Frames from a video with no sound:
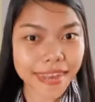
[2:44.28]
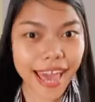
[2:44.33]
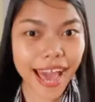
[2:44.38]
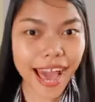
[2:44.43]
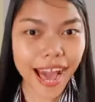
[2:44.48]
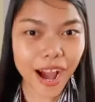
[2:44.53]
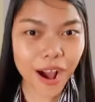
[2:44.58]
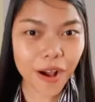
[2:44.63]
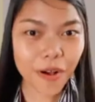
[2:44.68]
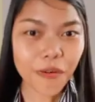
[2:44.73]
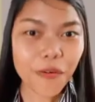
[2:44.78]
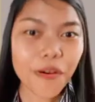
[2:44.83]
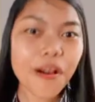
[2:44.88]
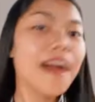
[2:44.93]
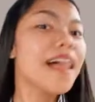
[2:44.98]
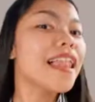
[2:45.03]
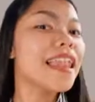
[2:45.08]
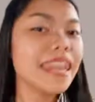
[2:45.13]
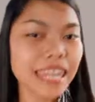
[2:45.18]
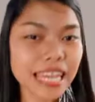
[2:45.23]
Now,
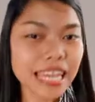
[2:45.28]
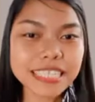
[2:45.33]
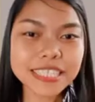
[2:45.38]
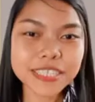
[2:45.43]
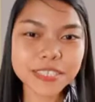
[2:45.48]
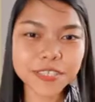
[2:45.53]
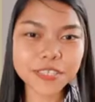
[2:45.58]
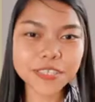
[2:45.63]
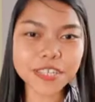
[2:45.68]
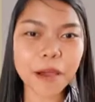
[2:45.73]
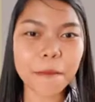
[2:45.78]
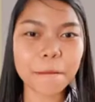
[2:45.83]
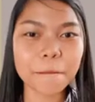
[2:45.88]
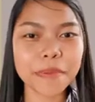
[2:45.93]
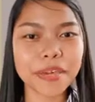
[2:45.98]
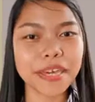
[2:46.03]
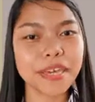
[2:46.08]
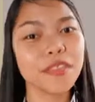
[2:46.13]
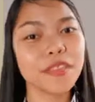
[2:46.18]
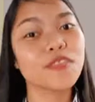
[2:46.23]
let's jump
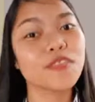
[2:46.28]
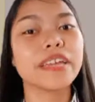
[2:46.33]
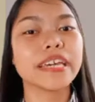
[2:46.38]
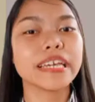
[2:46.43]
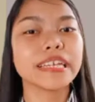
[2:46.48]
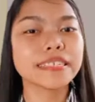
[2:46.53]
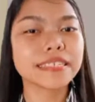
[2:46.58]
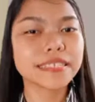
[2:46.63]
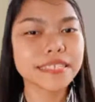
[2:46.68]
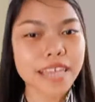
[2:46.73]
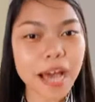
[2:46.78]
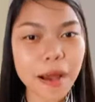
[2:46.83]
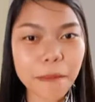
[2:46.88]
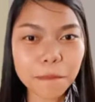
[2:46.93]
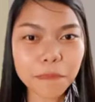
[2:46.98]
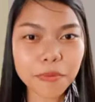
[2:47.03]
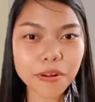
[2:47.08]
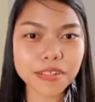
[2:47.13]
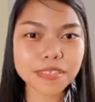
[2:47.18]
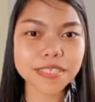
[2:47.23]
into the
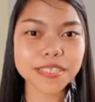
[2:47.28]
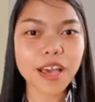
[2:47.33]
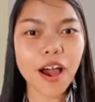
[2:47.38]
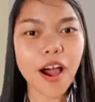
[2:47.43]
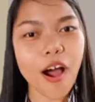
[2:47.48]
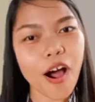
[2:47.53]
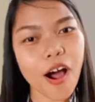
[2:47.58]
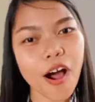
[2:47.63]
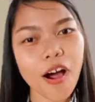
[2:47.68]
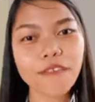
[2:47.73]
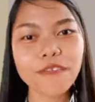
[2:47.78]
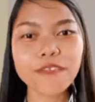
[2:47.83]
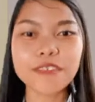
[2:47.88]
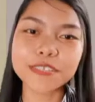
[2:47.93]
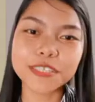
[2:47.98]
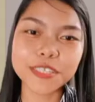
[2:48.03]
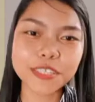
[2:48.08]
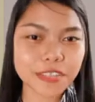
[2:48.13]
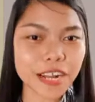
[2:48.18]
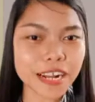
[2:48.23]
examples of
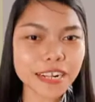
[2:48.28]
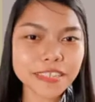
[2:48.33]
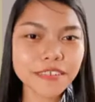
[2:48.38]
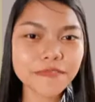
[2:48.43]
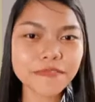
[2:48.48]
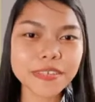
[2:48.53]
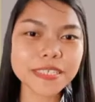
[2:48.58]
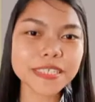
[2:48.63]
constructivist